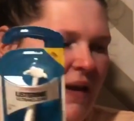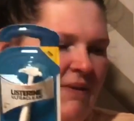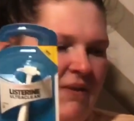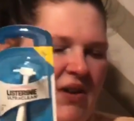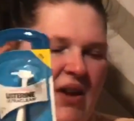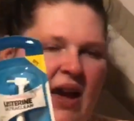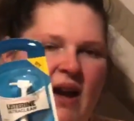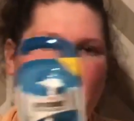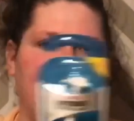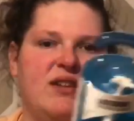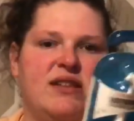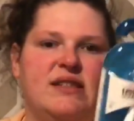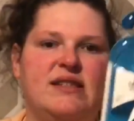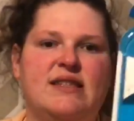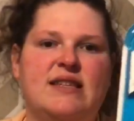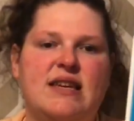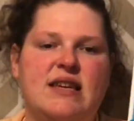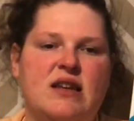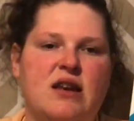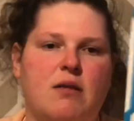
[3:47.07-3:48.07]
if you haven't
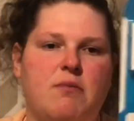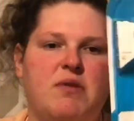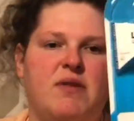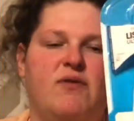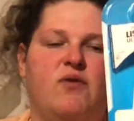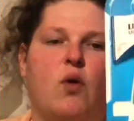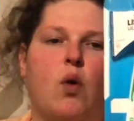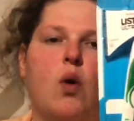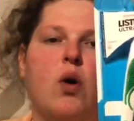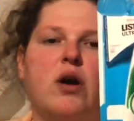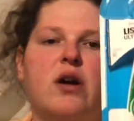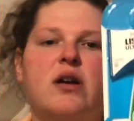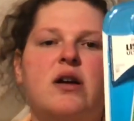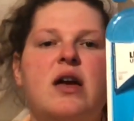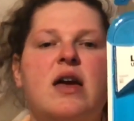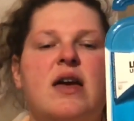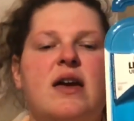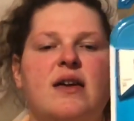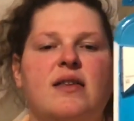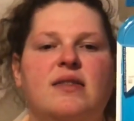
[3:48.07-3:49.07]
seen before,
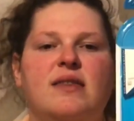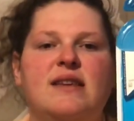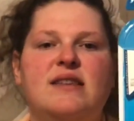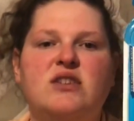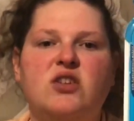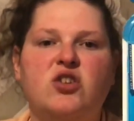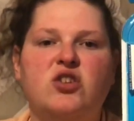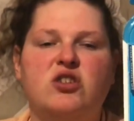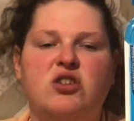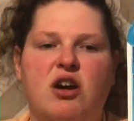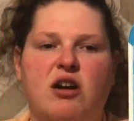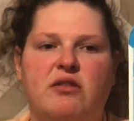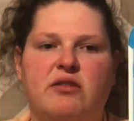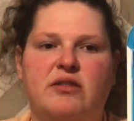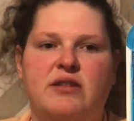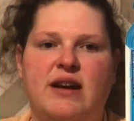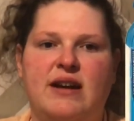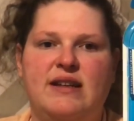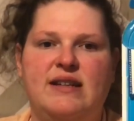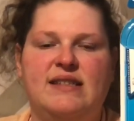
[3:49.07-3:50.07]
these are
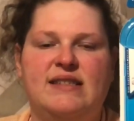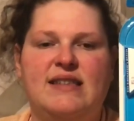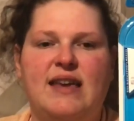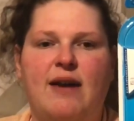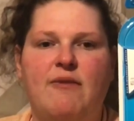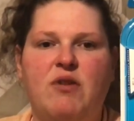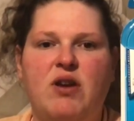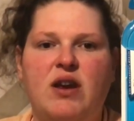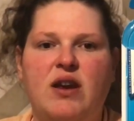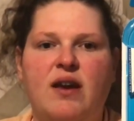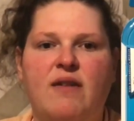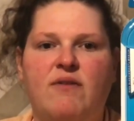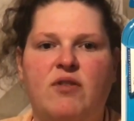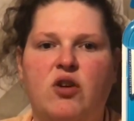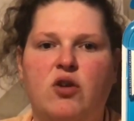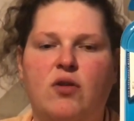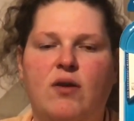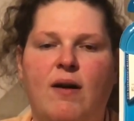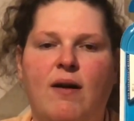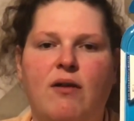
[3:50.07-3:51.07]
$1.97. If
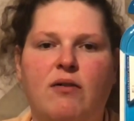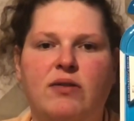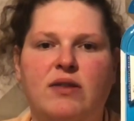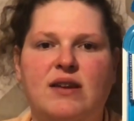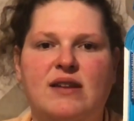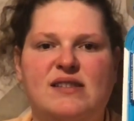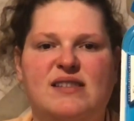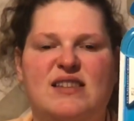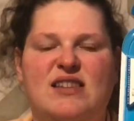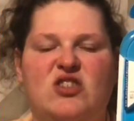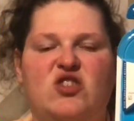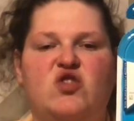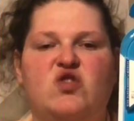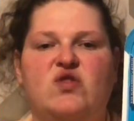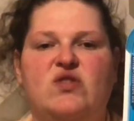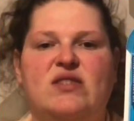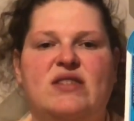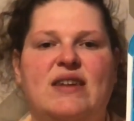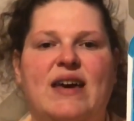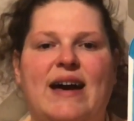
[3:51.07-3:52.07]
you go to
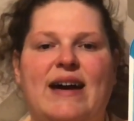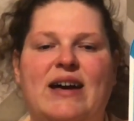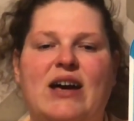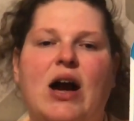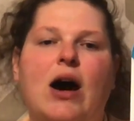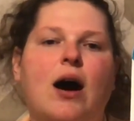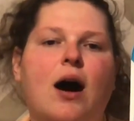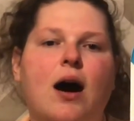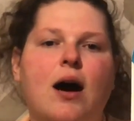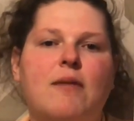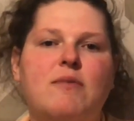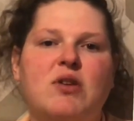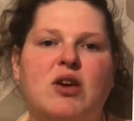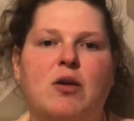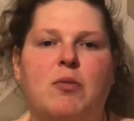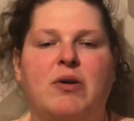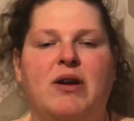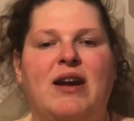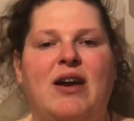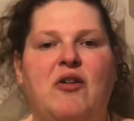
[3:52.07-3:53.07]
HealthyEssentials.com, you
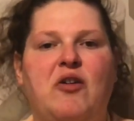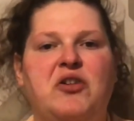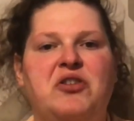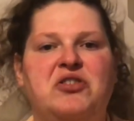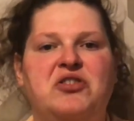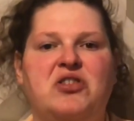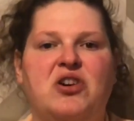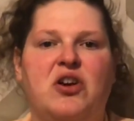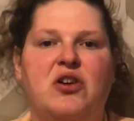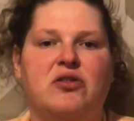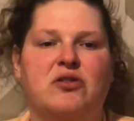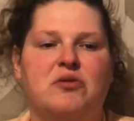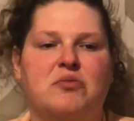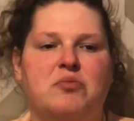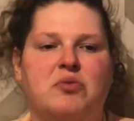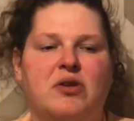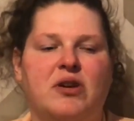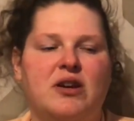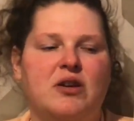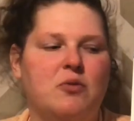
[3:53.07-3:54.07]
can print out $1
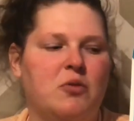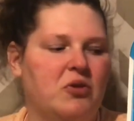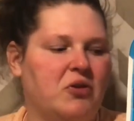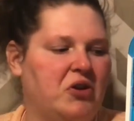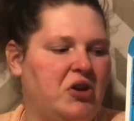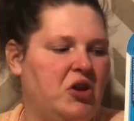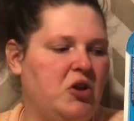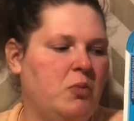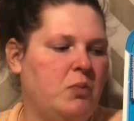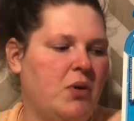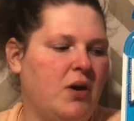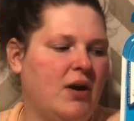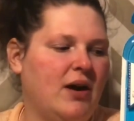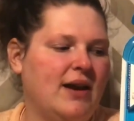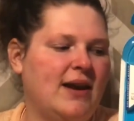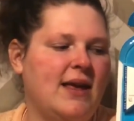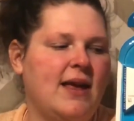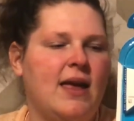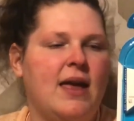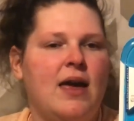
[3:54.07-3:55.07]
printable
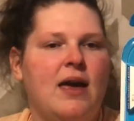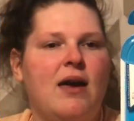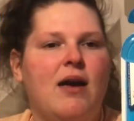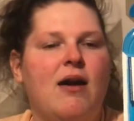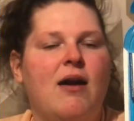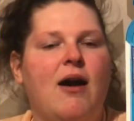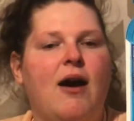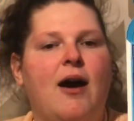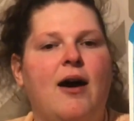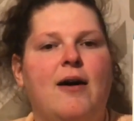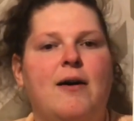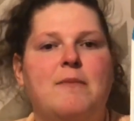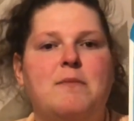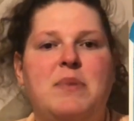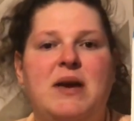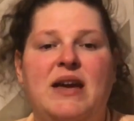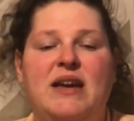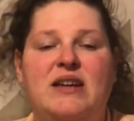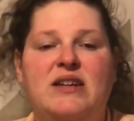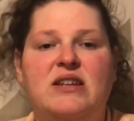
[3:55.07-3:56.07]
coupon,
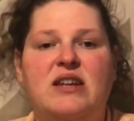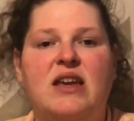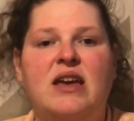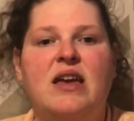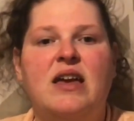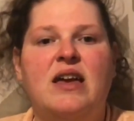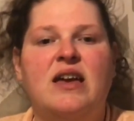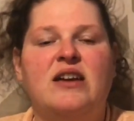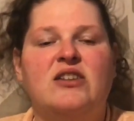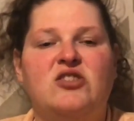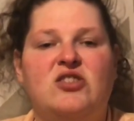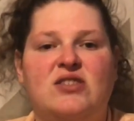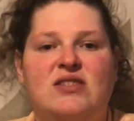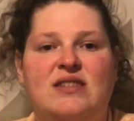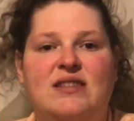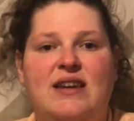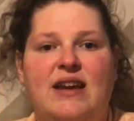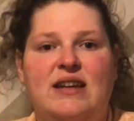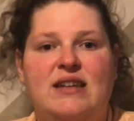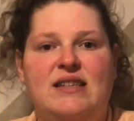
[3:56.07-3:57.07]
paying
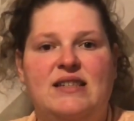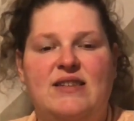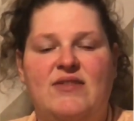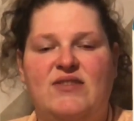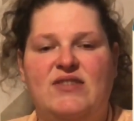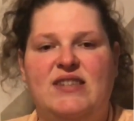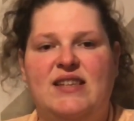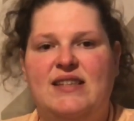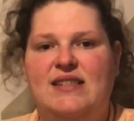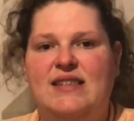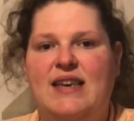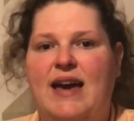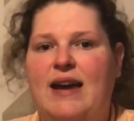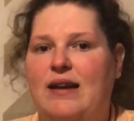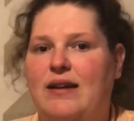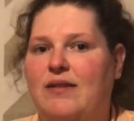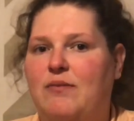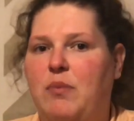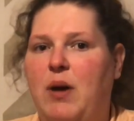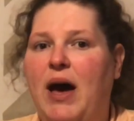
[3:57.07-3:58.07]
just 97 cents out
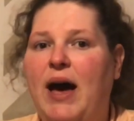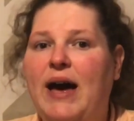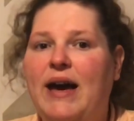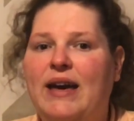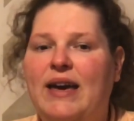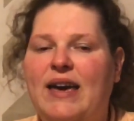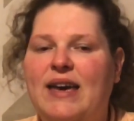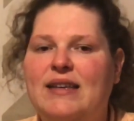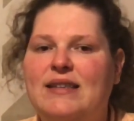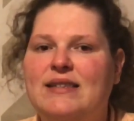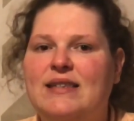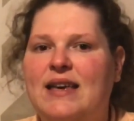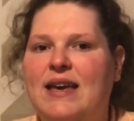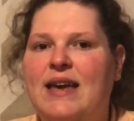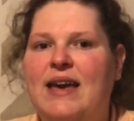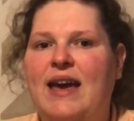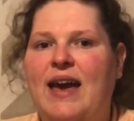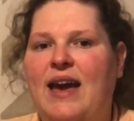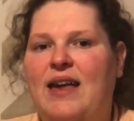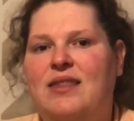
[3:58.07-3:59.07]
of pocket,
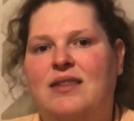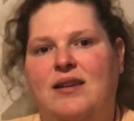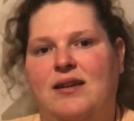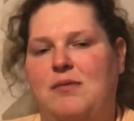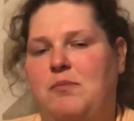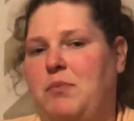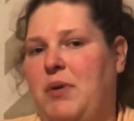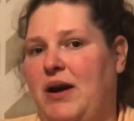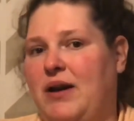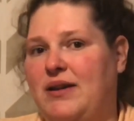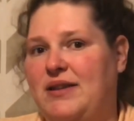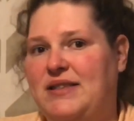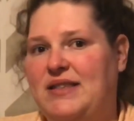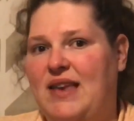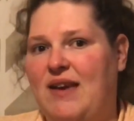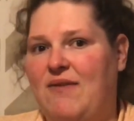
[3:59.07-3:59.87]
and then Ibotta's